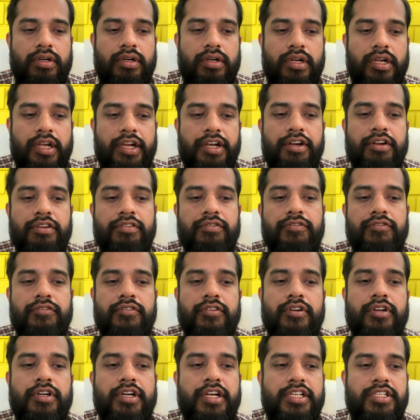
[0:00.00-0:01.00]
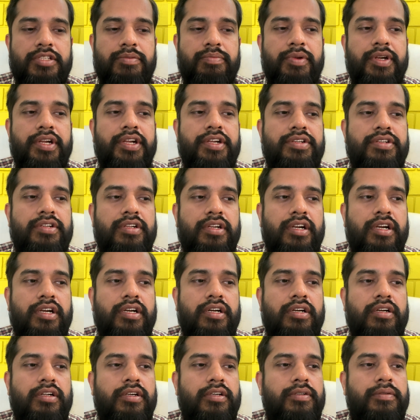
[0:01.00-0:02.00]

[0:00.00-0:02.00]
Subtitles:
kind of desperation and